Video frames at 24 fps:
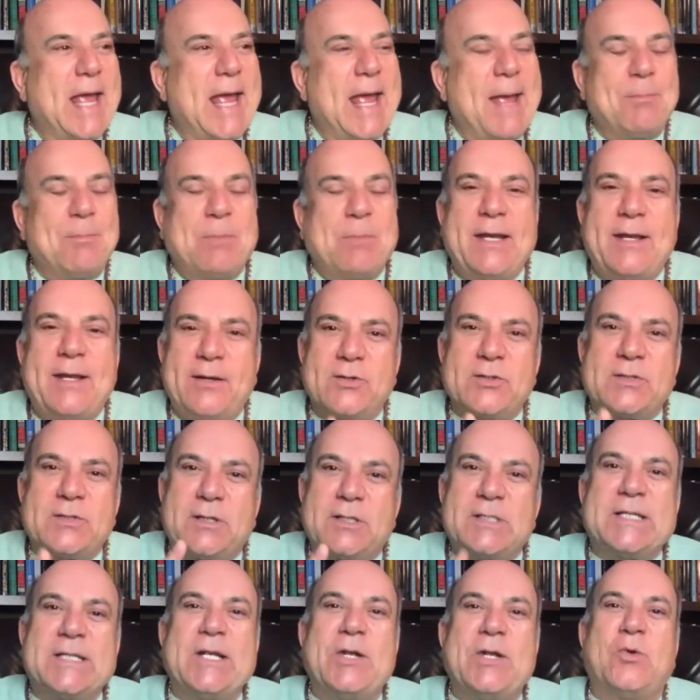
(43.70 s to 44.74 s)
But here's
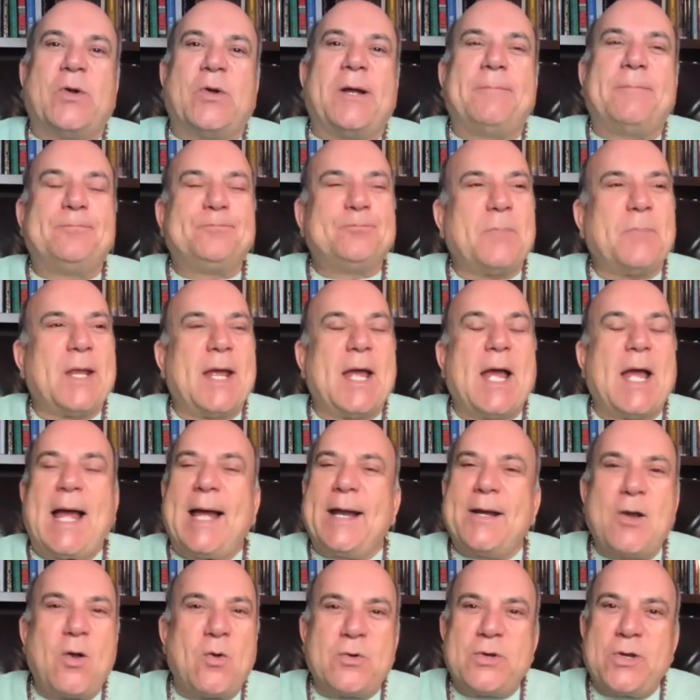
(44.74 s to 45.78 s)
the secret. I
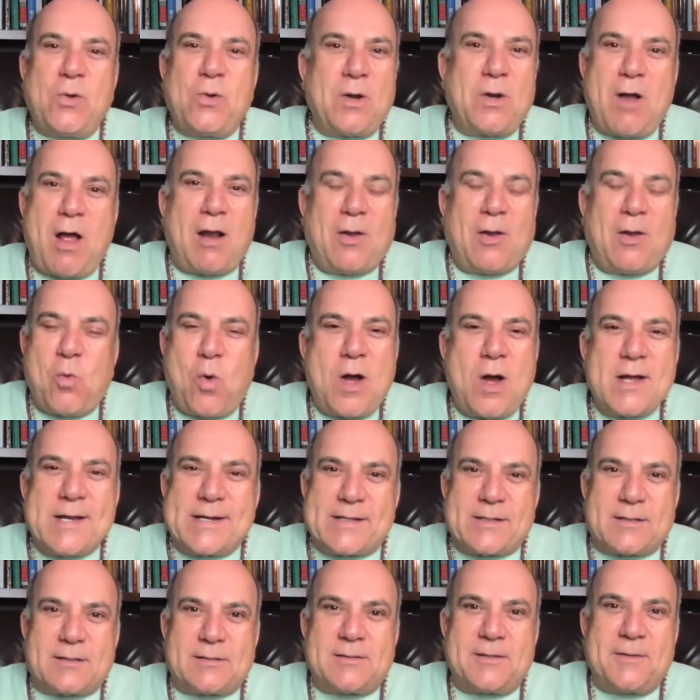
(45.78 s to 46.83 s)
don't do it all at
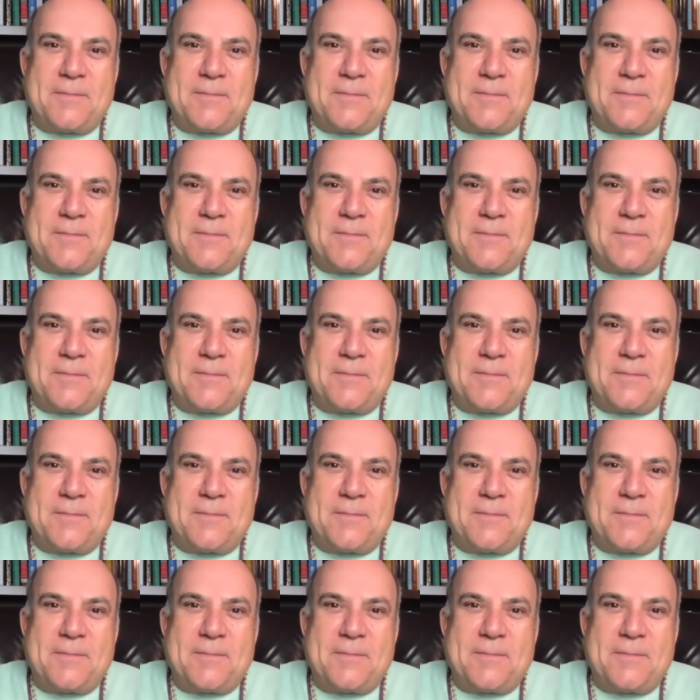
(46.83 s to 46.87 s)
once.